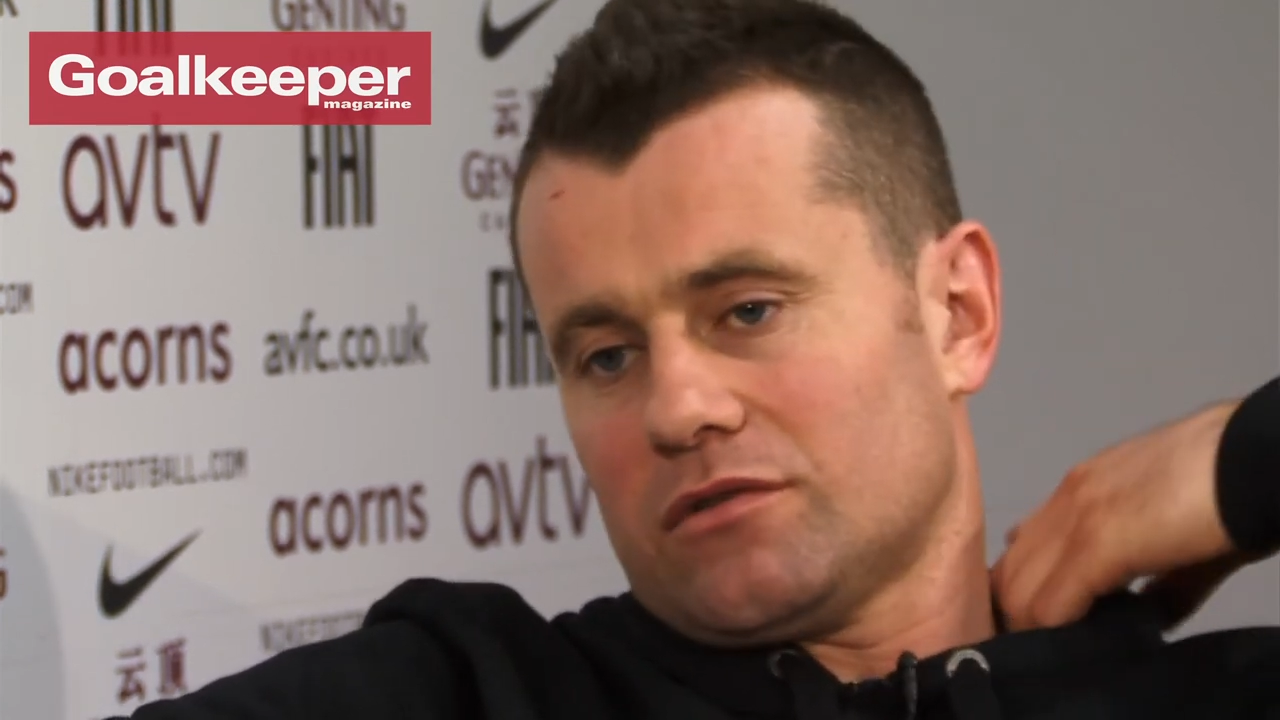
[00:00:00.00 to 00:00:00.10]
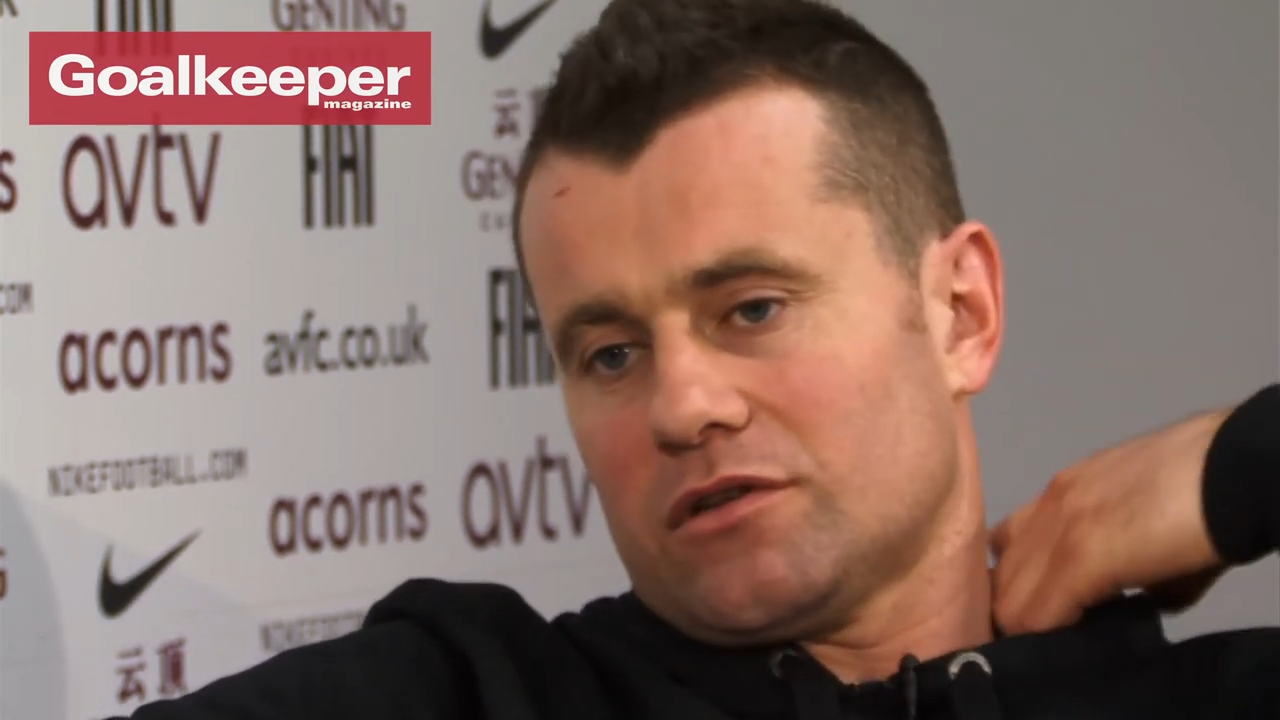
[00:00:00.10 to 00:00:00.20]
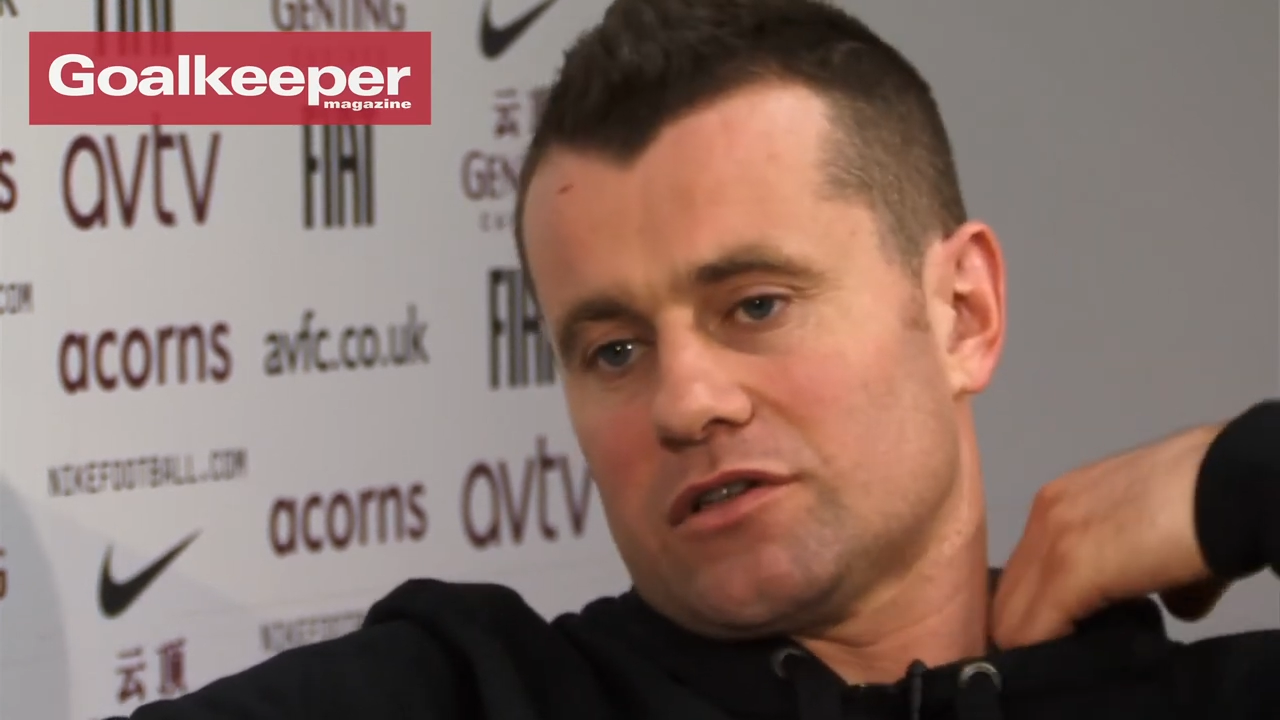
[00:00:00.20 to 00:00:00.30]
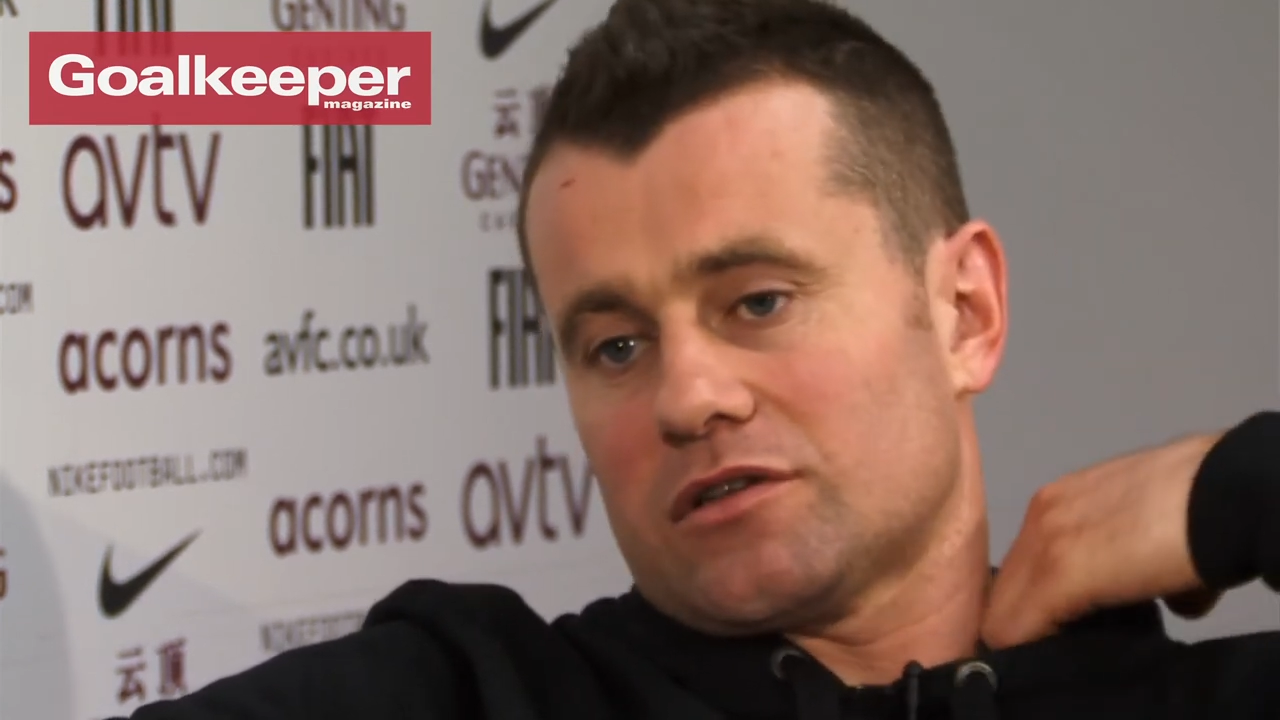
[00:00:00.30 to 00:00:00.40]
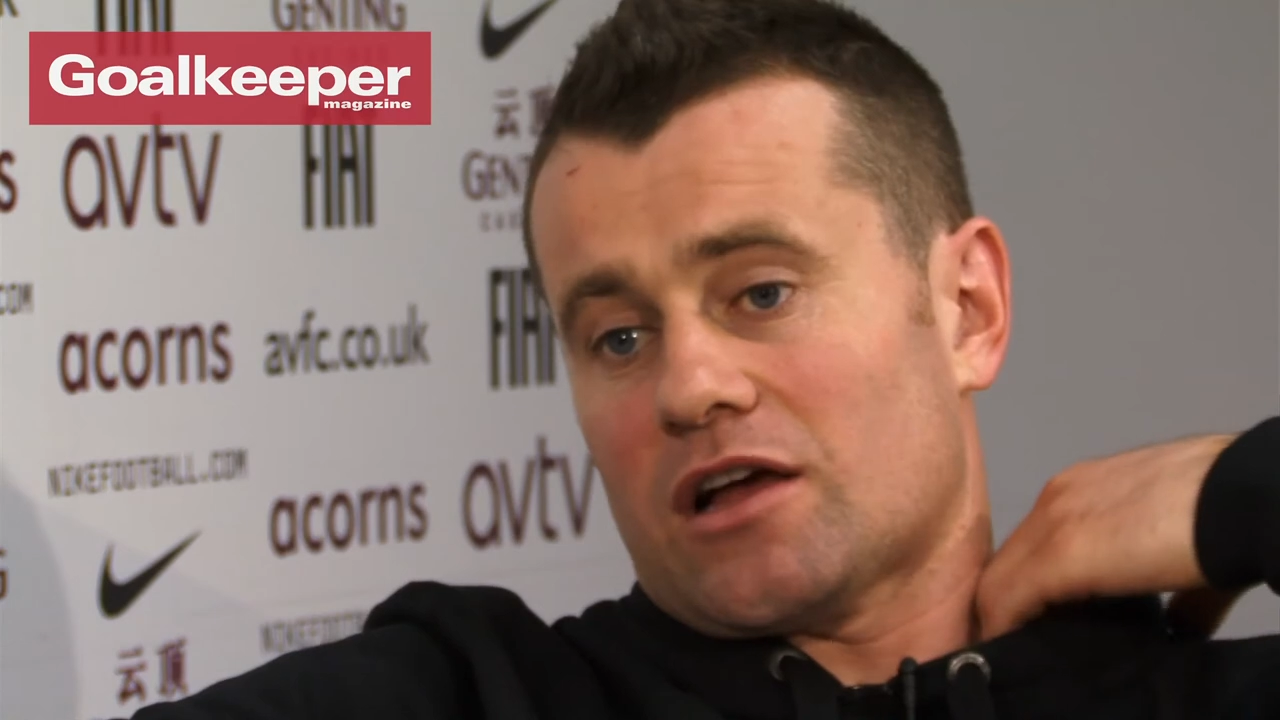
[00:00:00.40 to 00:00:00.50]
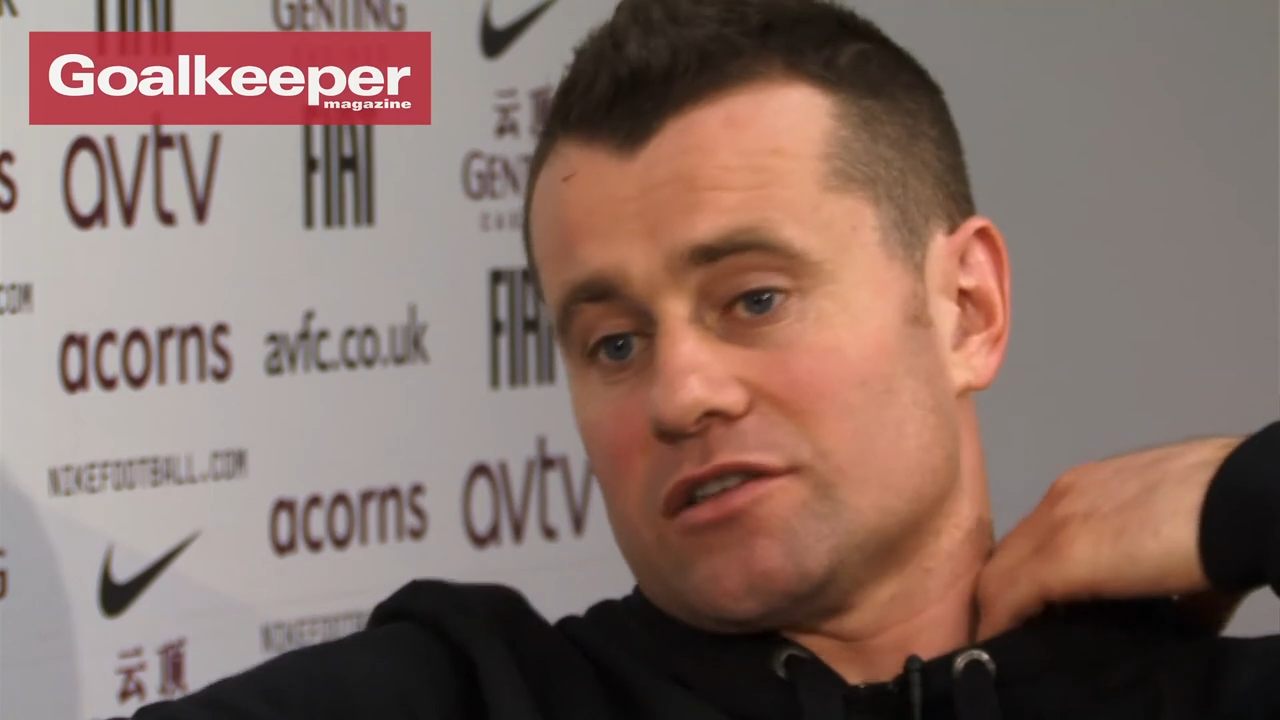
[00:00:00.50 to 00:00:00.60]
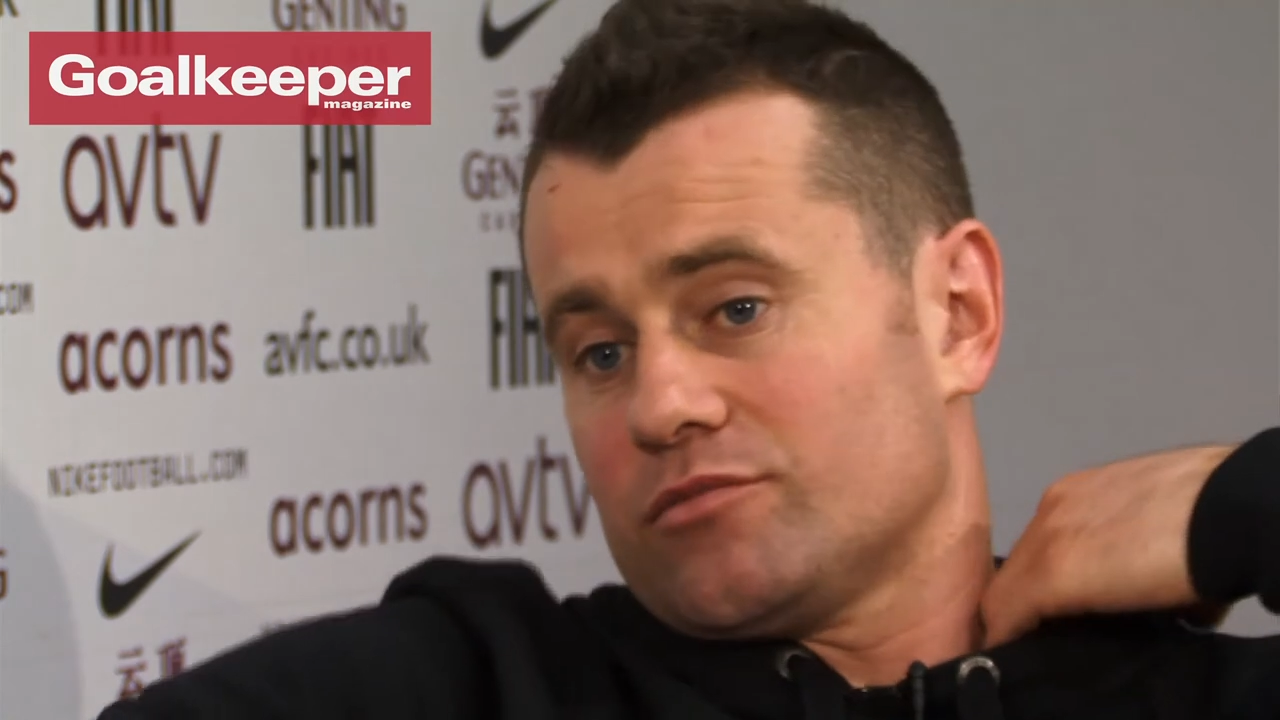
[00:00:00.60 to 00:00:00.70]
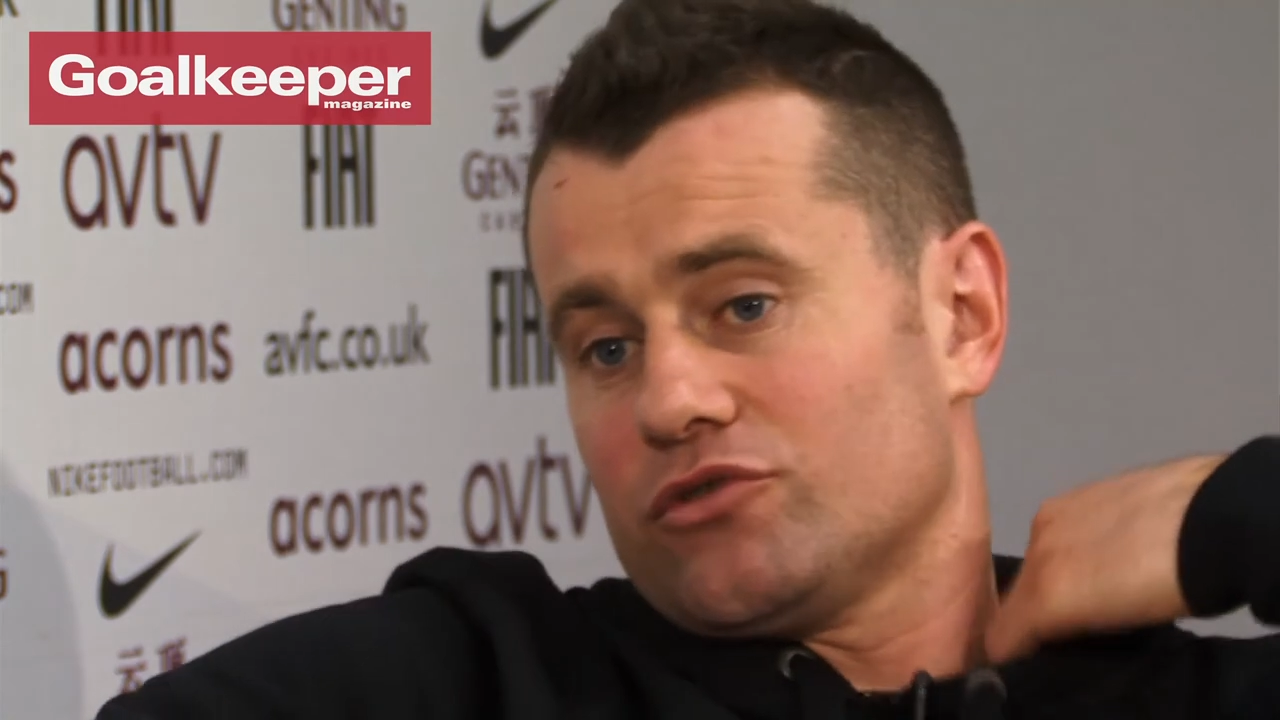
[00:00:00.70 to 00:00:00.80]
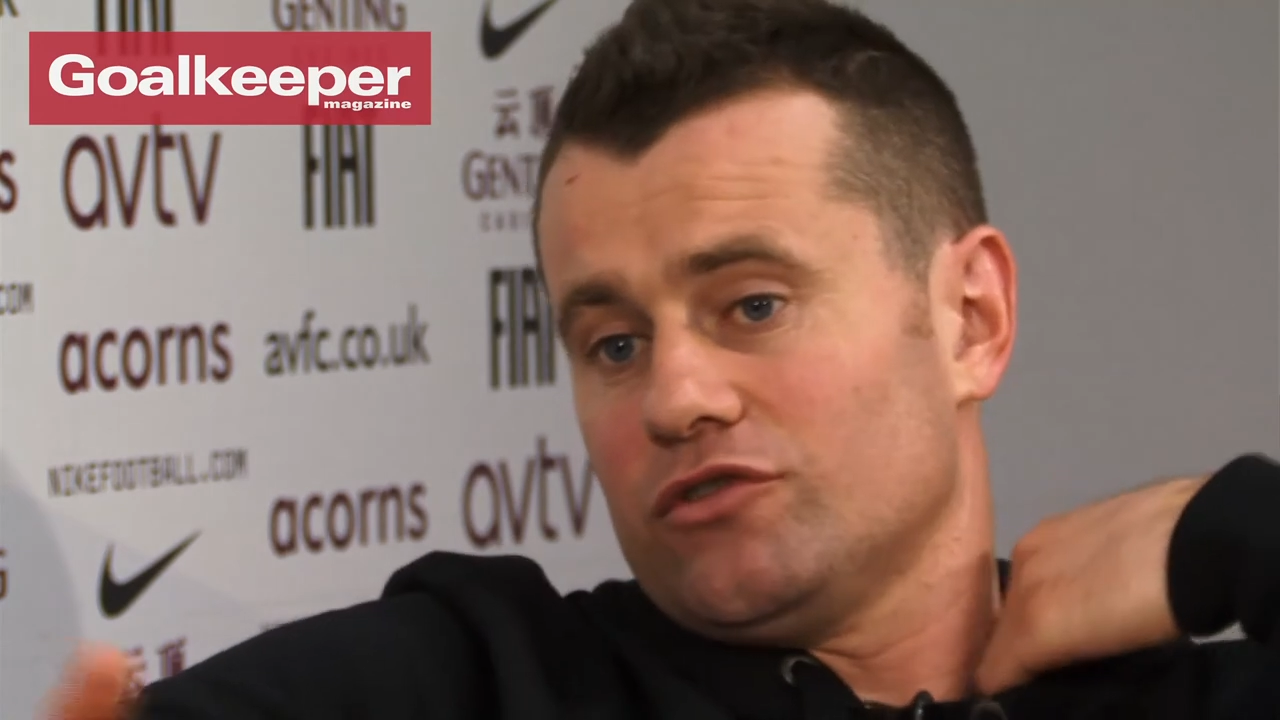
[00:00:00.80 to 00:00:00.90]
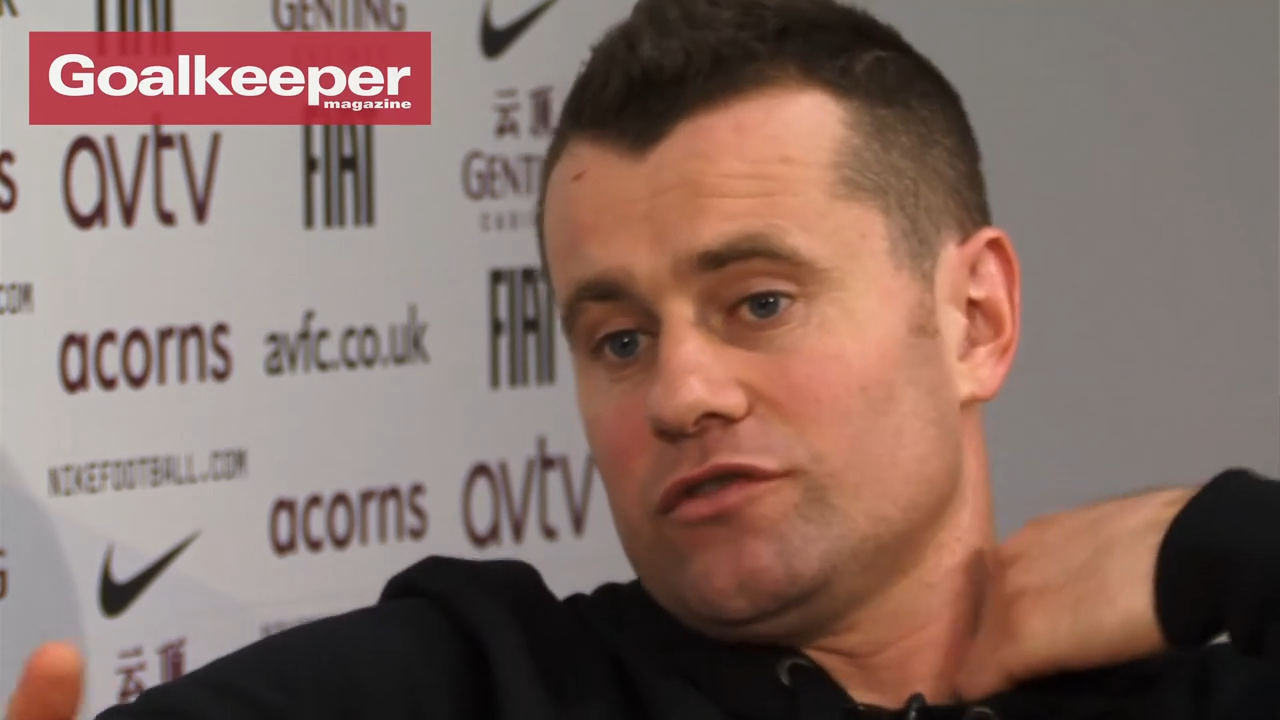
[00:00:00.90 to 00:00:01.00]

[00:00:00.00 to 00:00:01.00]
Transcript: as it has improved.